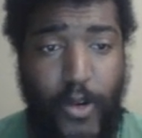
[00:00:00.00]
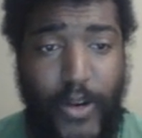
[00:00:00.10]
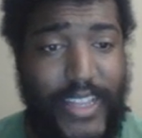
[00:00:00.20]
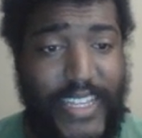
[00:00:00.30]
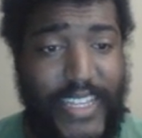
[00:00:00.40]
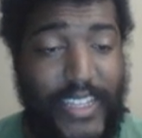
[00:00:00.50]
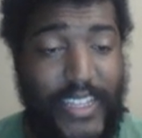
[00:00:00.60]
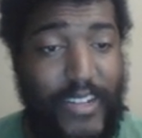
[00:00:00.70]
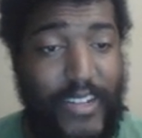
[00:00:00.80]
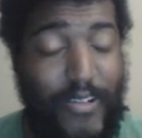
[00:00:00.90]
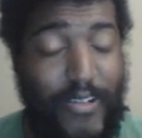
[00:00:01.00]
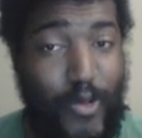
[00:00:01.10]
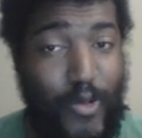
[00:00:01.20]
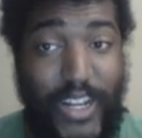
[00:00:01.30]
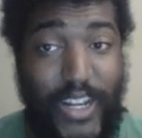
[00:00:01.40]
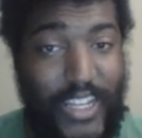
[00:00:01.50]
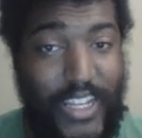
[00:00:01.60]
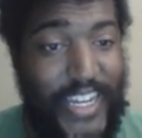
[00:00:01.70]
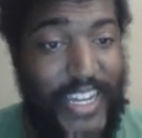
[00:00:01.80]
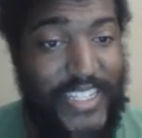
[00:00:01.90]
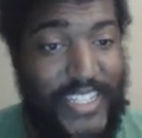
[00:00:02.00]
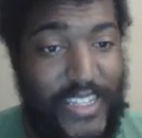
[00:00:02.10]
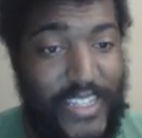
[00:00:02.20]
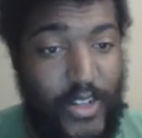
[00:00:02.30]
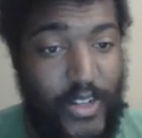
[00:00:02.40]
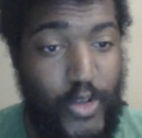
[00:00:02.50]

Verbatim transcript: the Great Lakes Leon Arena Alliance,